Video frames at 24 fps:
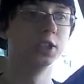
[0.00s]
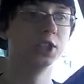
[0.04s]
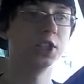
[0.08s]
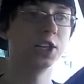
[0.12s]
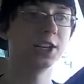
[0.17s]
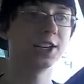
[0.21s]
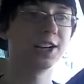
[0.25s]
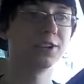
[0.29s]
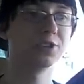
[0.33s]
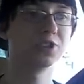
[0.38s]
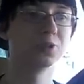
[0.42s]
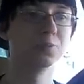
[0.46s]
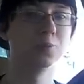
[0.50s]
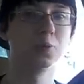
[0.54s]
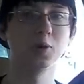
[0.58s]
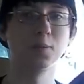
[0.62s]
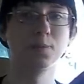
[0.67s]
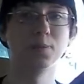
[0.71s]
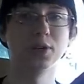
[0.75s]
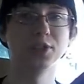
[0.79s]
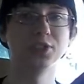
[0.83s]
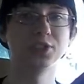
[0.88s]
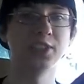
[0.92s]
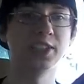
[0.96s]
check out some more
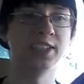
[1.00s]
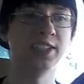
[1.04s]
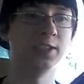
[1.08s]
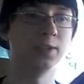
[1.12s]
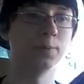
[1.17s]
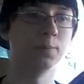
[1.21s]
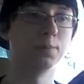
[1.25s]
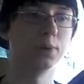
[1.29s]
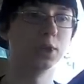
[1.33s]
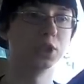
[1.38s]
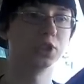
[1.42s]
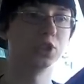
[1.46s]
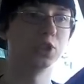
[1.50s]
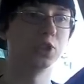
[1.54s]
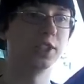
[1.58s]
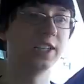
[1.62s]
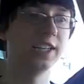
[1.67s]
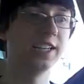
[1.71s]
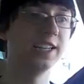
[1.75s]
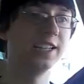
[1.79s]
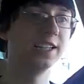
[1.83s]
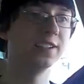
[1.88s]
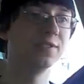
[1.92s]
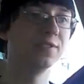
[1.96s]
Busting, Buster
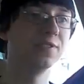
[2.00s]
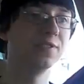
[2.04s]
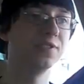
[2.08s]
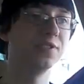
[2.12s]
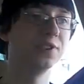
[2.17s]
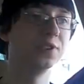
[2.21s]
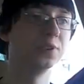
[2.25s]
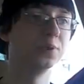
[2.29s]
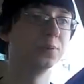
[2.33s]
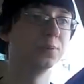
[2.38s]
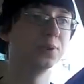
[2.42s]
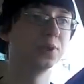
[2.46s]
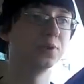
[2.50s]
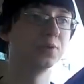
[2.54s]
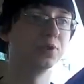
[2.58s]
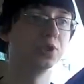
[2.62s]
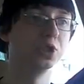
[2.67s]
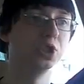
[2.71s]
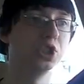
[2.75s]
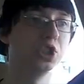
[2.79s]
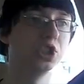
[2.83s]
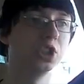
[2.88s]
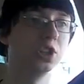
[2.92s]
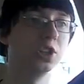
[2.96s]
Keaton films
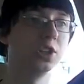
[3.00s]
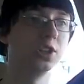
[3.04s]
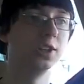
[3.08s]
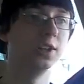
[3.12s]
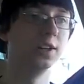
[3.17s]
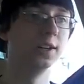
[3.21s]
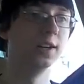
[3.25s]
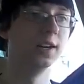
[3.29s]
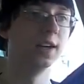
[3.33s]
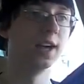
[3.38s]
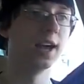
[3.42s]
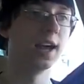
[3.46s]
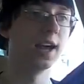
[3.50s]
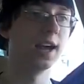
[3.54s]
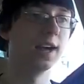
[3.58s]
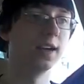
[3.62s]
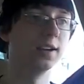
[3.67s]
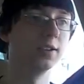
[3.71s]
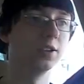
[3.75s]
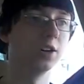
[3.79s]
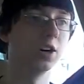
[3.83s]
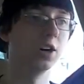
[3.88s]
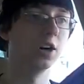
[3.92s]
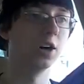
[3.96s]
for sure.
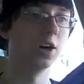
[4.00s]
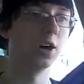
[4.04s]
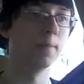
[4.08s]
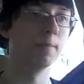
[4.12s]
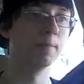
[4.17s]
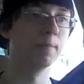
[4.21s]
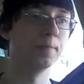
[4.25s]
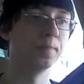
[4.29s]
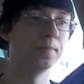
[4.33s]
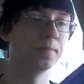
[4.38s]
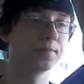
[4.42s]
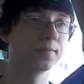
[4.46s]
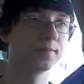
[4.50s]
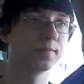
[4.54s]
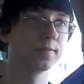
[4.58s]
And um,